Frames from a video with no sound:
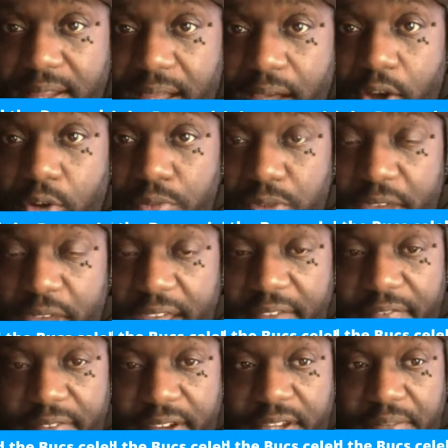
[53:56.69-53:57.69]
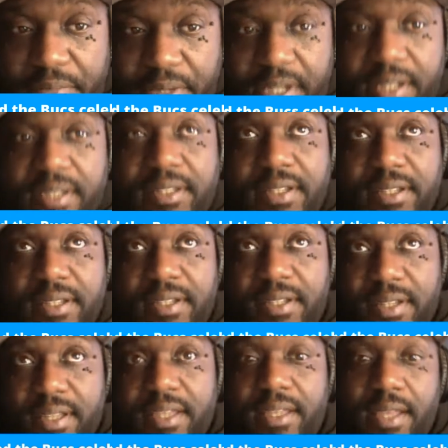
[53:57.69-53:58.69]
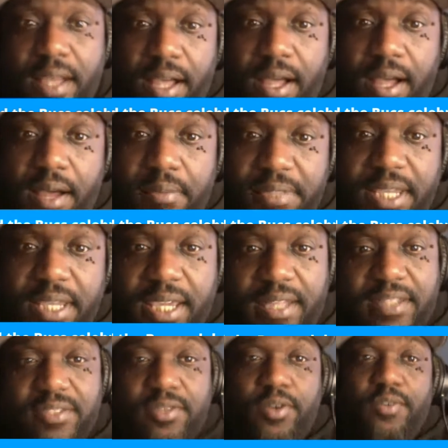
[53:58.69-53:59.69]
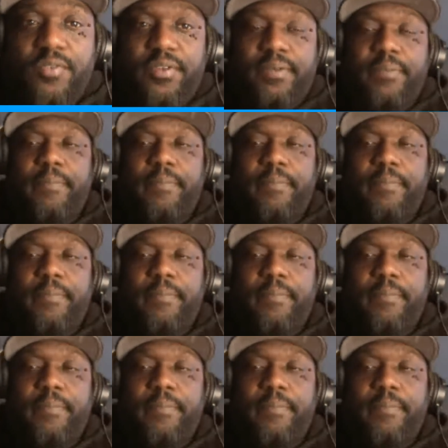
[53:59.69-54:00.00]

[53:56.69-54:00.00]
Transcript: hope you have fun, but I'm taking this over.